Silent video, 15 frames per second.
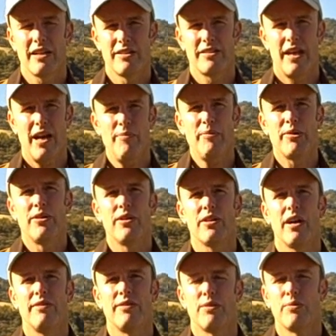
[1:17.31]

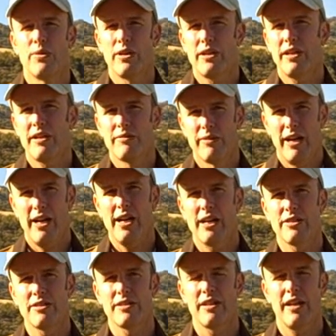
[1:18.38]
example of a working
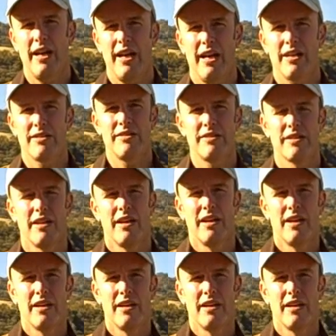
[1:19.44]
ranch that has